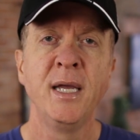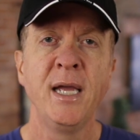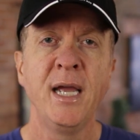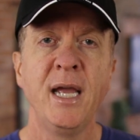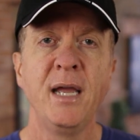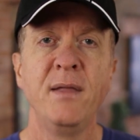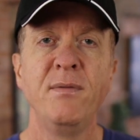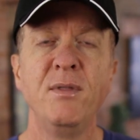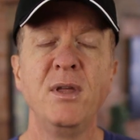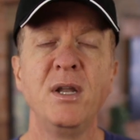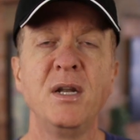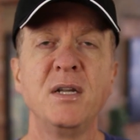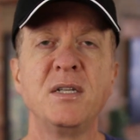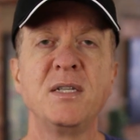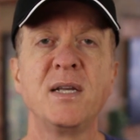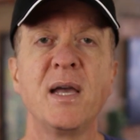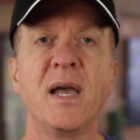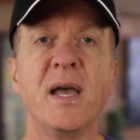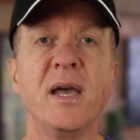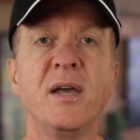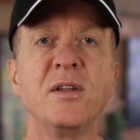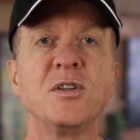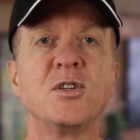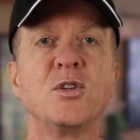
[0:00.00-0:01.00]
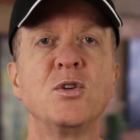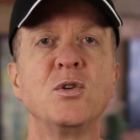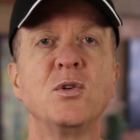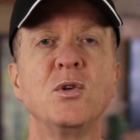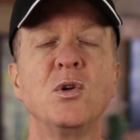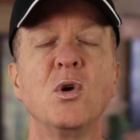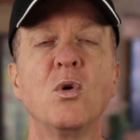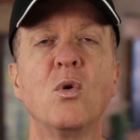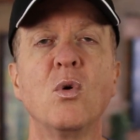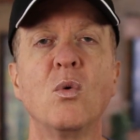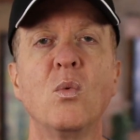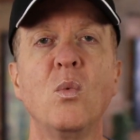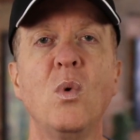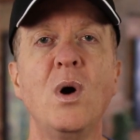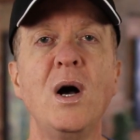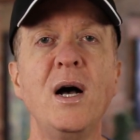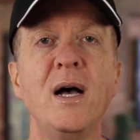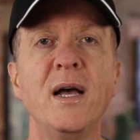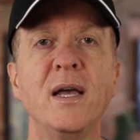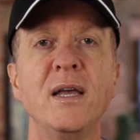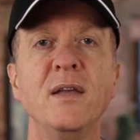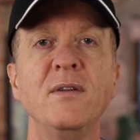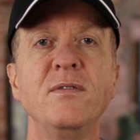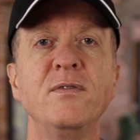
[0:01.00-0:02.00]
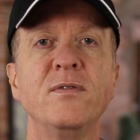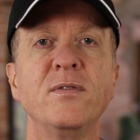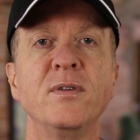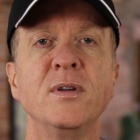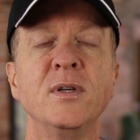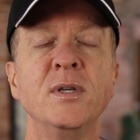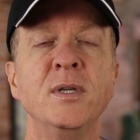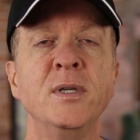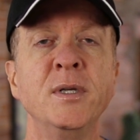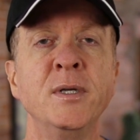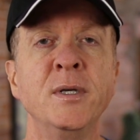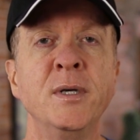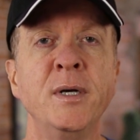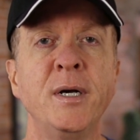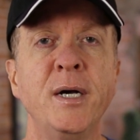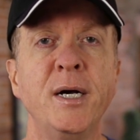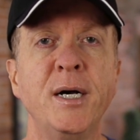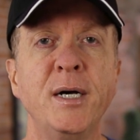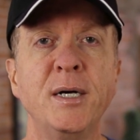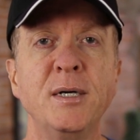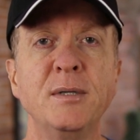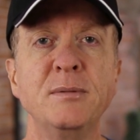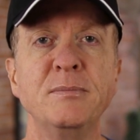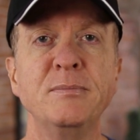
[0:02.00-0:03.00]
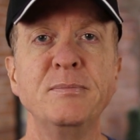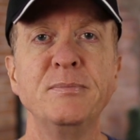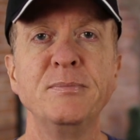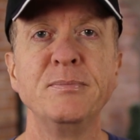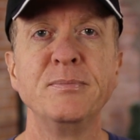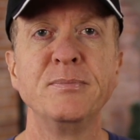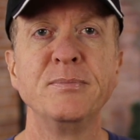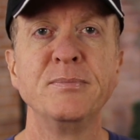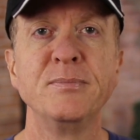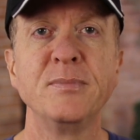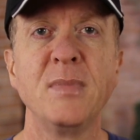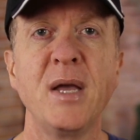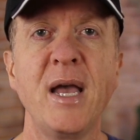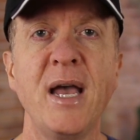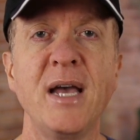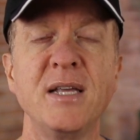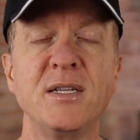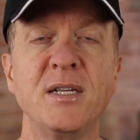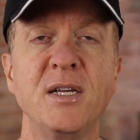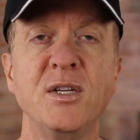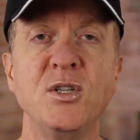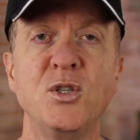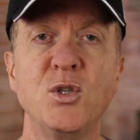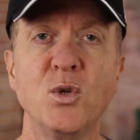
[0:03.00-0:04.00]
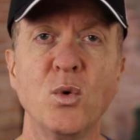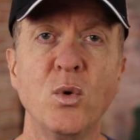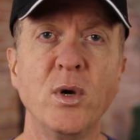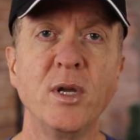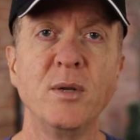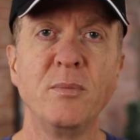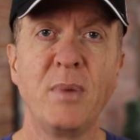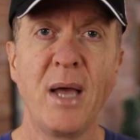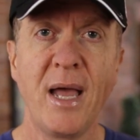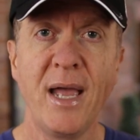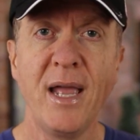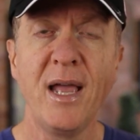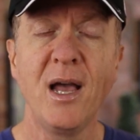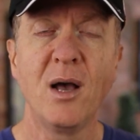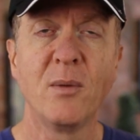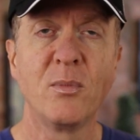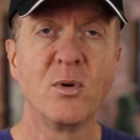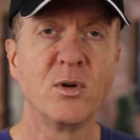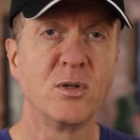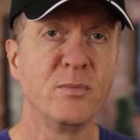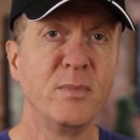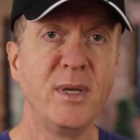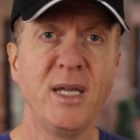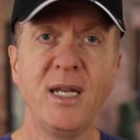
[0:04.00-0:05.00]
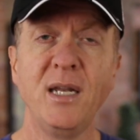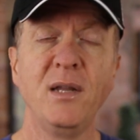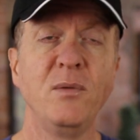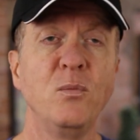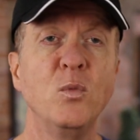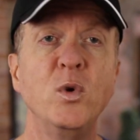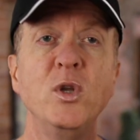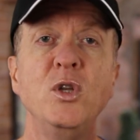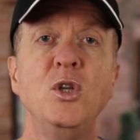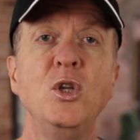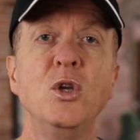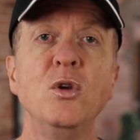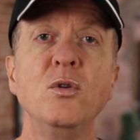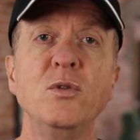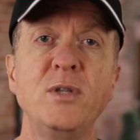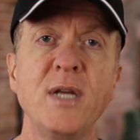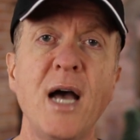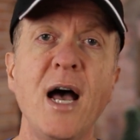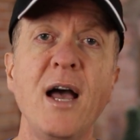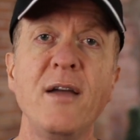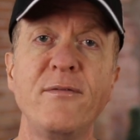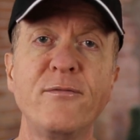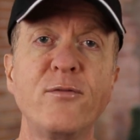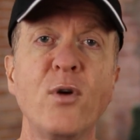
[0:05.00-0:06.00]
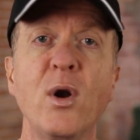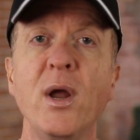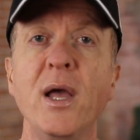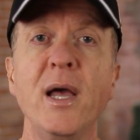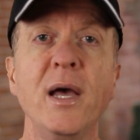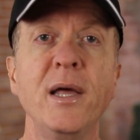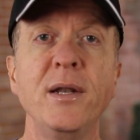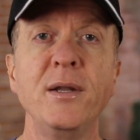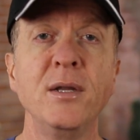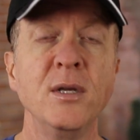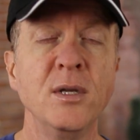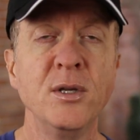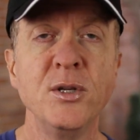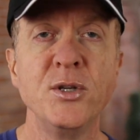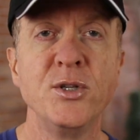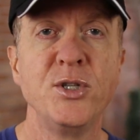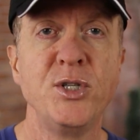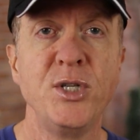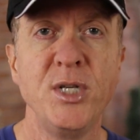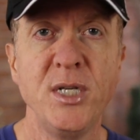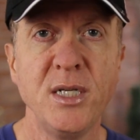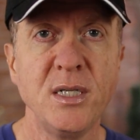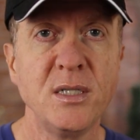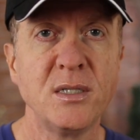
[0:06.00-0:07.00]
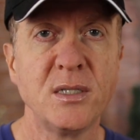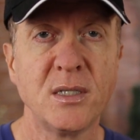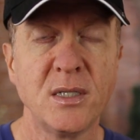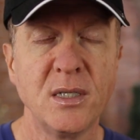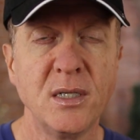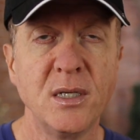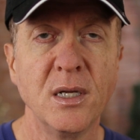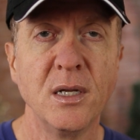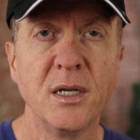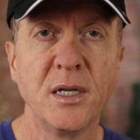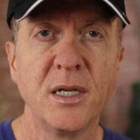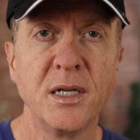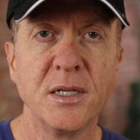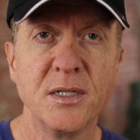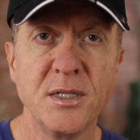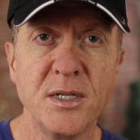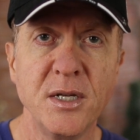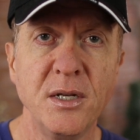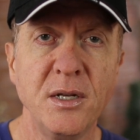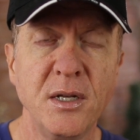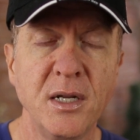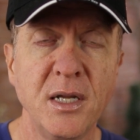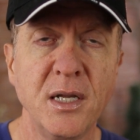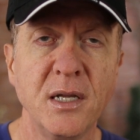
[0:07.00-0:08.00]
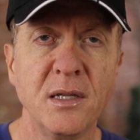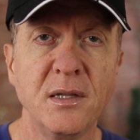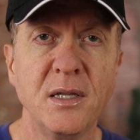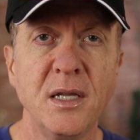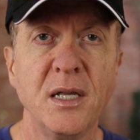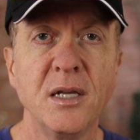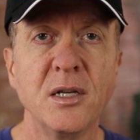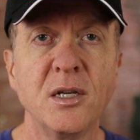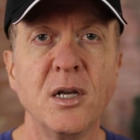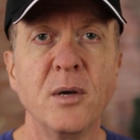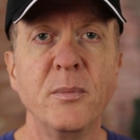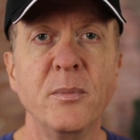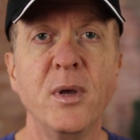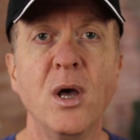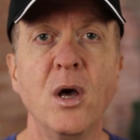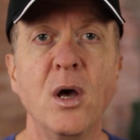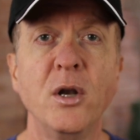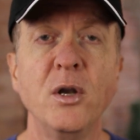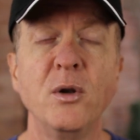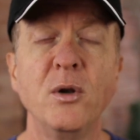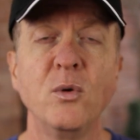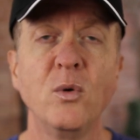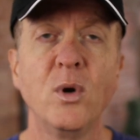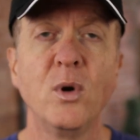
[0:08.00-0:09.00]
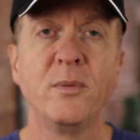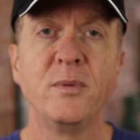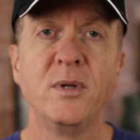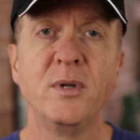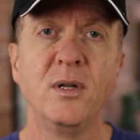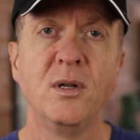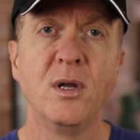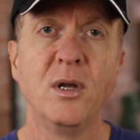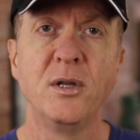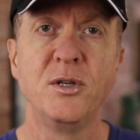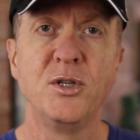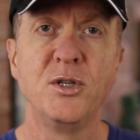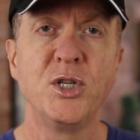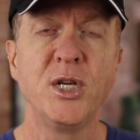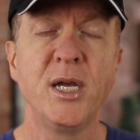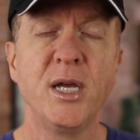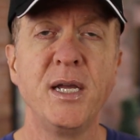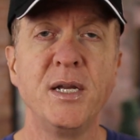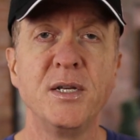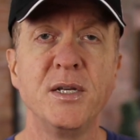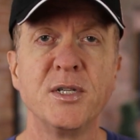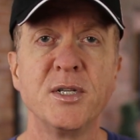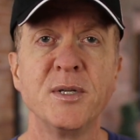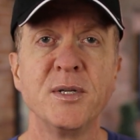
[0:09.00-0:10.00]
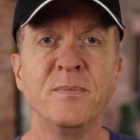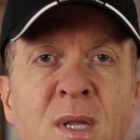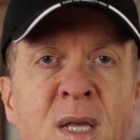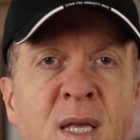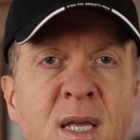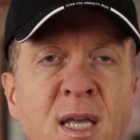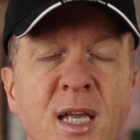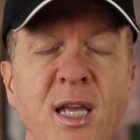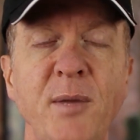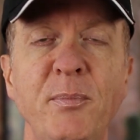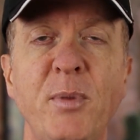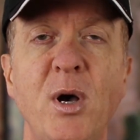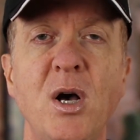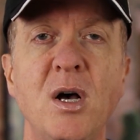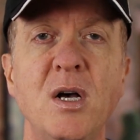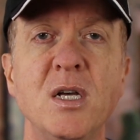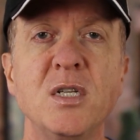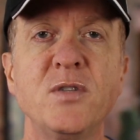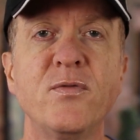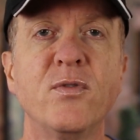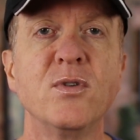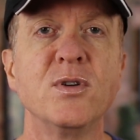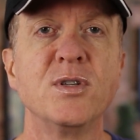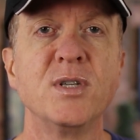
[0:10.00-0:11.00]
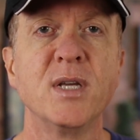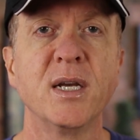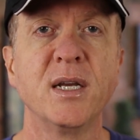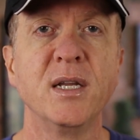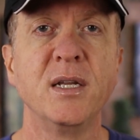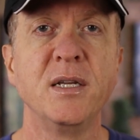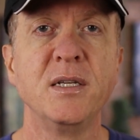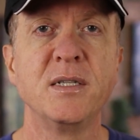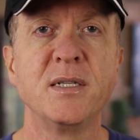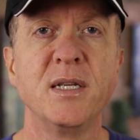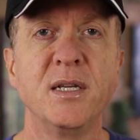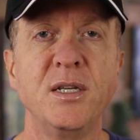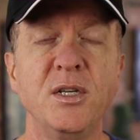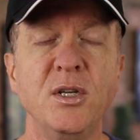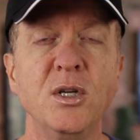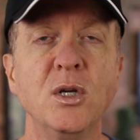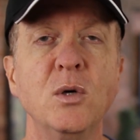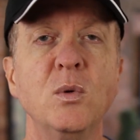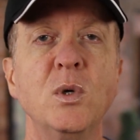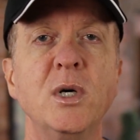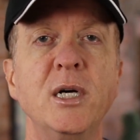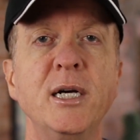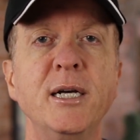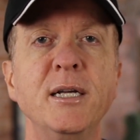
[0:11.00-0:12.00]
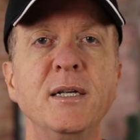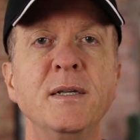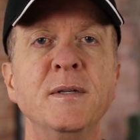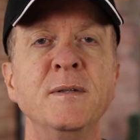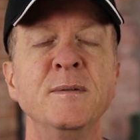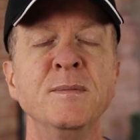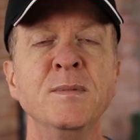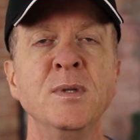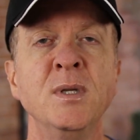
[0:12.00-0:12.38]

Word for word: And then attach your wife as a joint payout person, meaning when you die, Fred, she's going to continue to get the income uninterrupted and unchanged. He paused for a second. He said, you know what?